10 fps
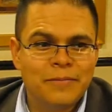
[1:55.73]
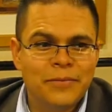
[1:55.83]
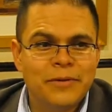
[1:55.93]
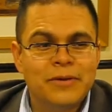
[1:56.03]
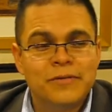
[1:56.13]

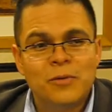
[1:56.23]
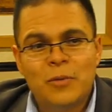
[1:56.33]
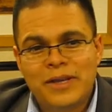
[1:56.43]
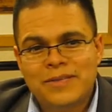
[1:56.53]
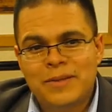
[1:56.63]
there are different
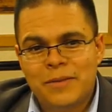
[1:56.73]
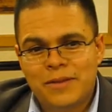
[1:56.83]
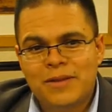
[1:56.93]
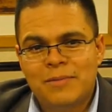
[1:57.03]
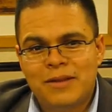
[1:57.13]
ways to
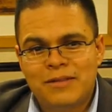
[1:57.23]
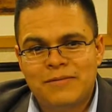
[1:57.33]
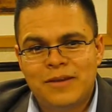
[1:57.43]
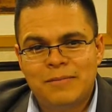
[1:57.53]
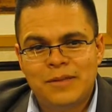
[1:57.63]
think about the
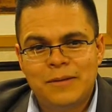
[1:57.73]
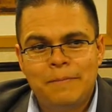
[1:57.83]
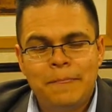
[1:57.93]
family.